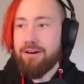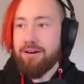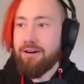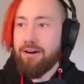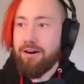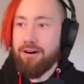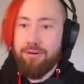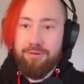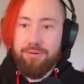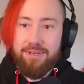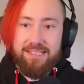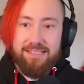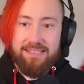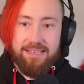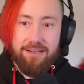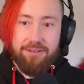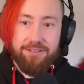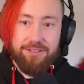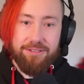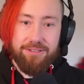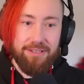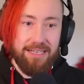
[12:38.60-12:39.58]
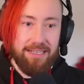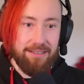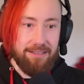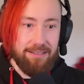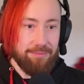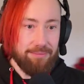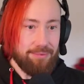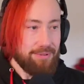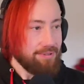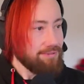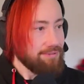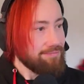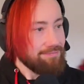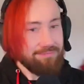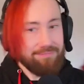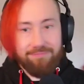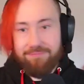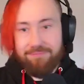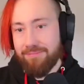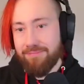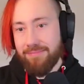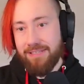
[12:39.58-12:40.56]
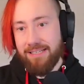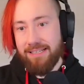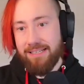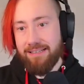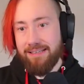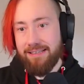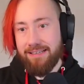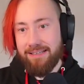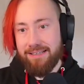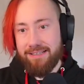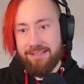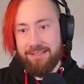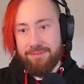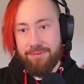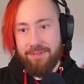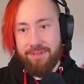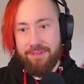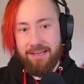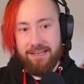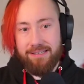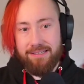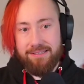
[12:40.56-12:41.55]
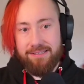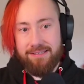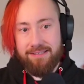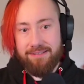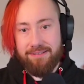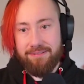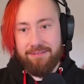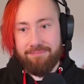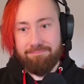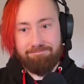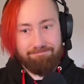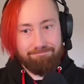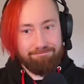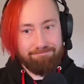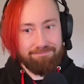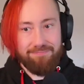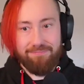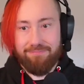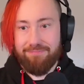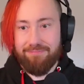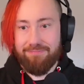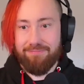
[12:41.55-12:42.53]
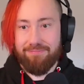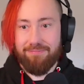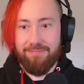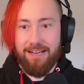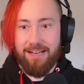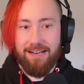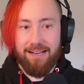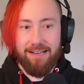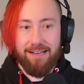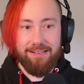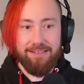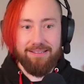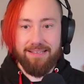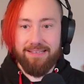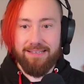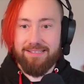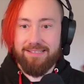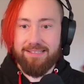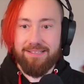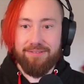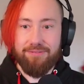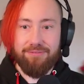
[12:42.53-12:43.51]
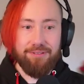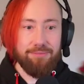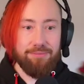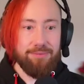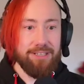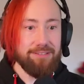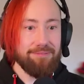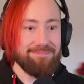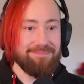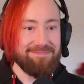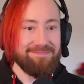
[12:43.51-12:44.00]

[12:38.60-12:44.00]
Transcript: always there to help. And I guess with that, that's it from me.